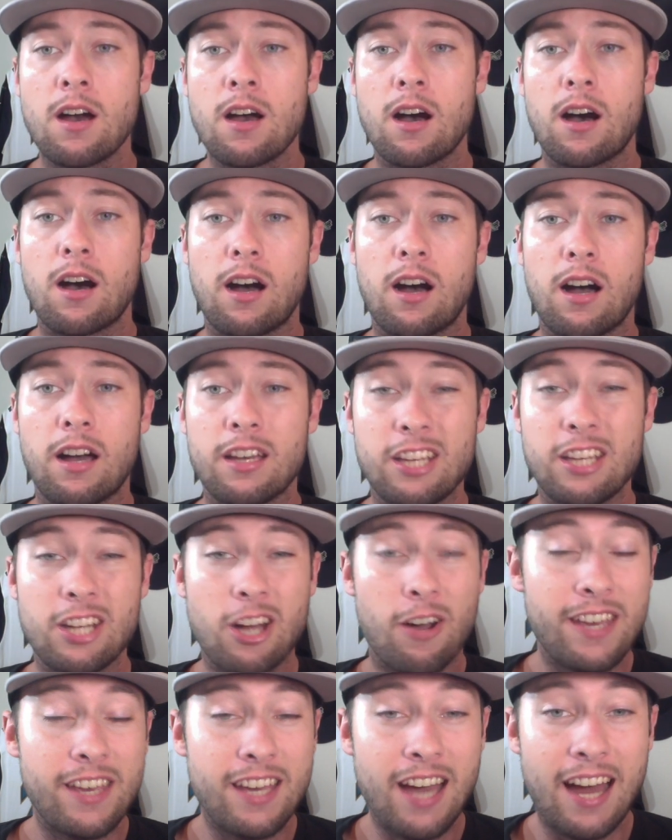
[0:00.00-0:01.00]
You
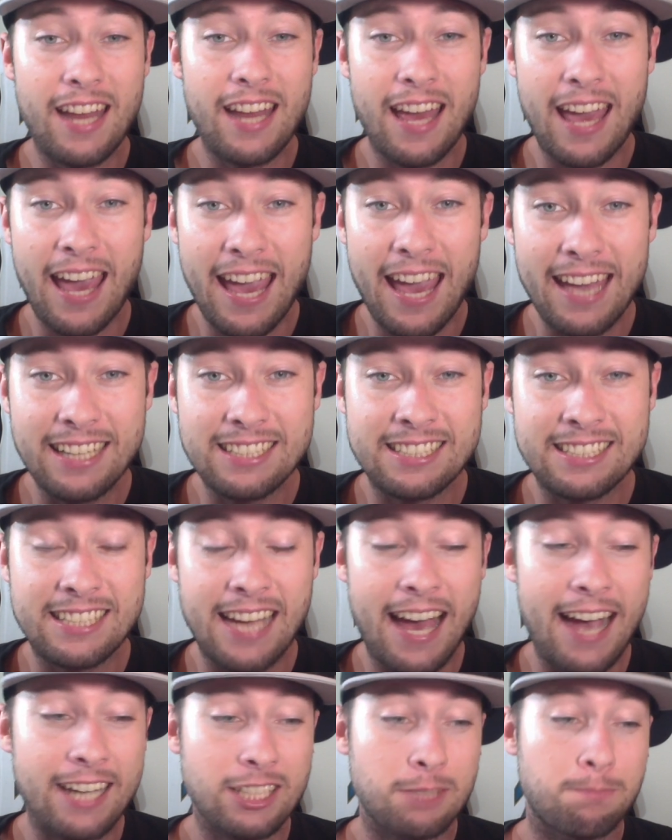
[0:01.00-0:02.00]
know, he got 8
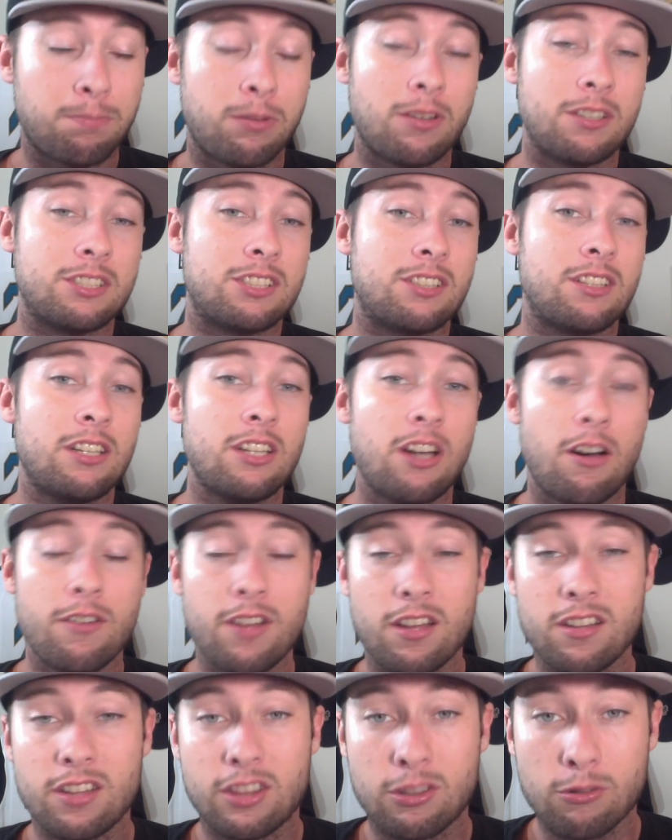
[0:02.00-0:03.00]
sacks plus, you know,
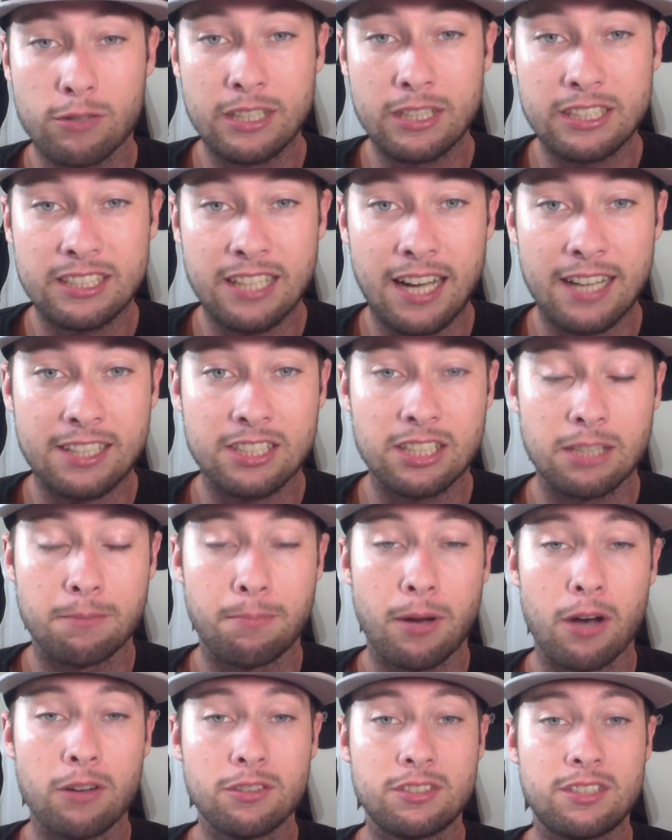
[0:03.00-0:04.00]
another 3 sacks in the
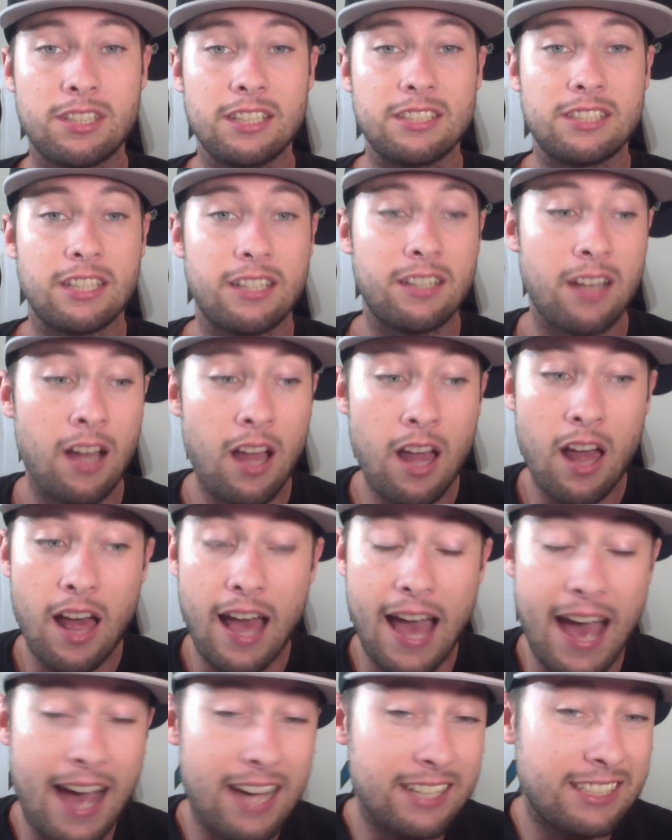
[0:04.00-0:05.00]
postseason.
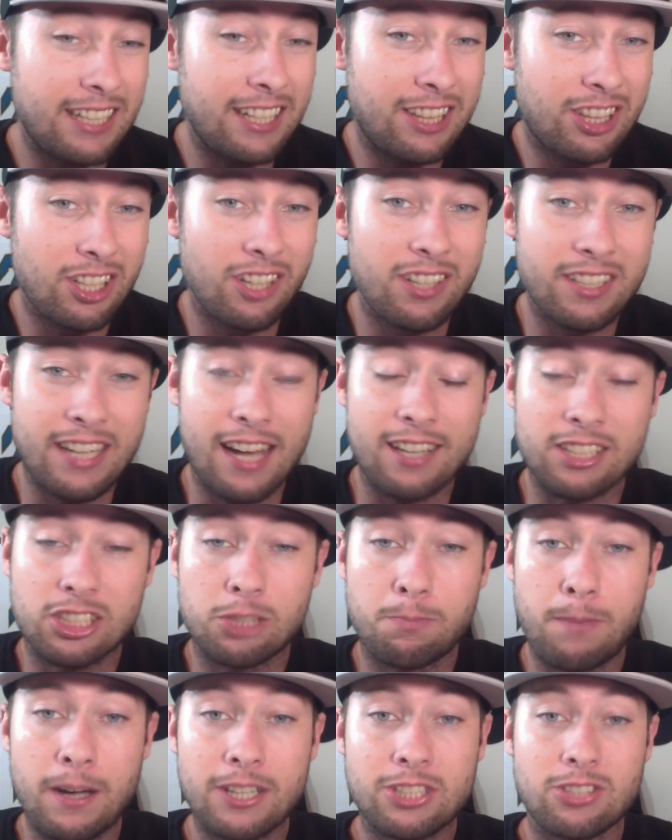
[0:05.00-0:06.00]
As a third down
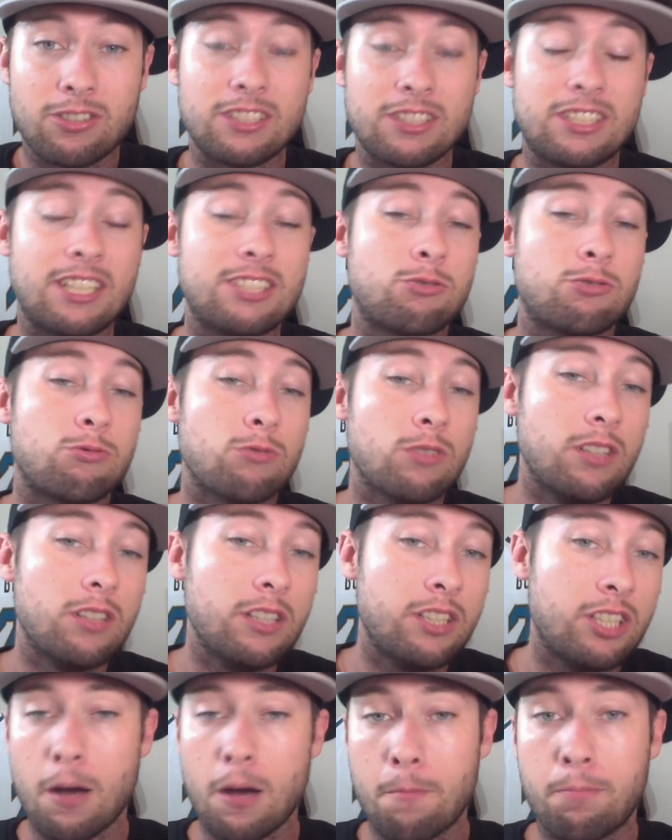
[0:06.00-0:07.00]
specialist, that's really
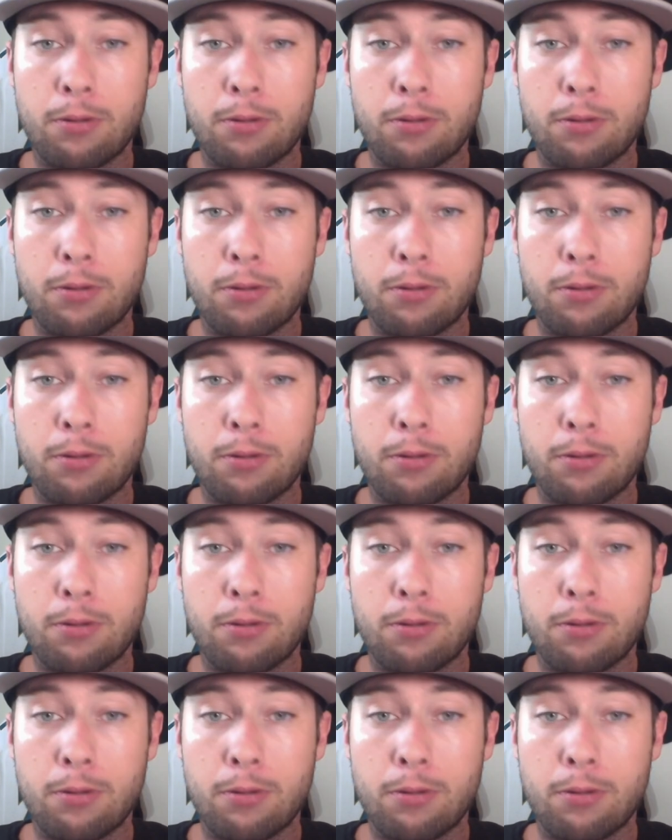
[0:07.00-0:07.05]
good